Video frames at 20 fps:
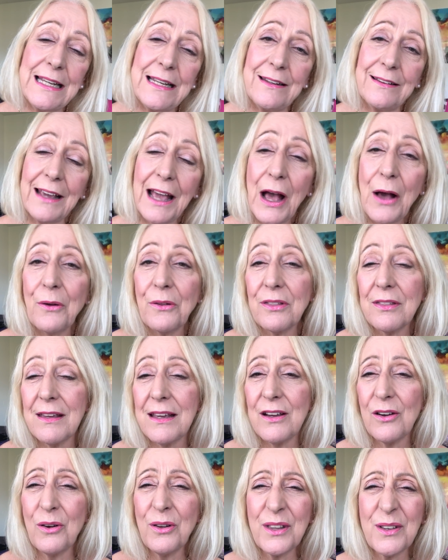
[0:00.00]
eating
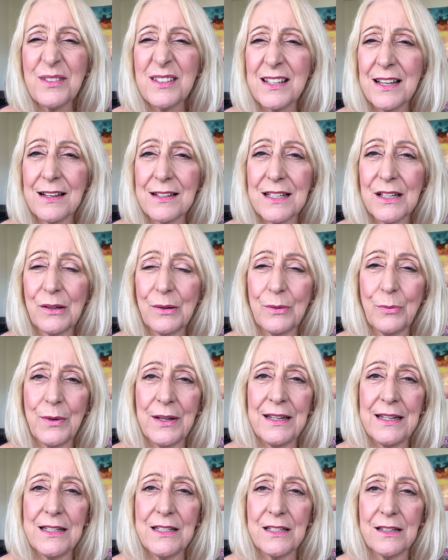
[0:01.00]
healthy, all those things that
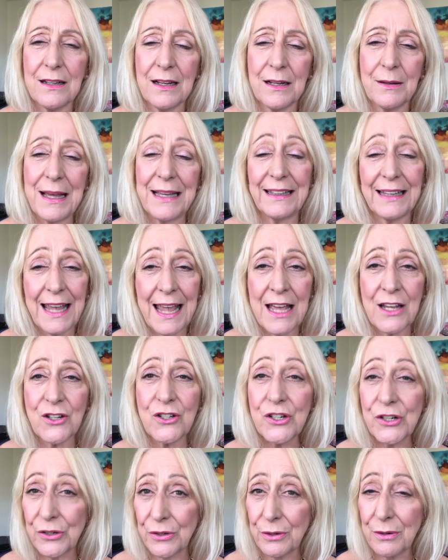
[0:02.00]
we need uh, and
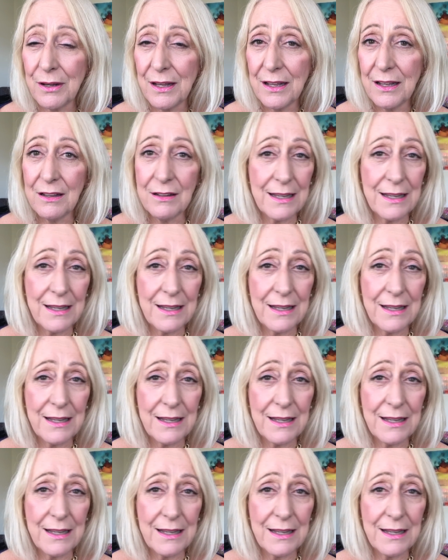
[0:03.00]
can do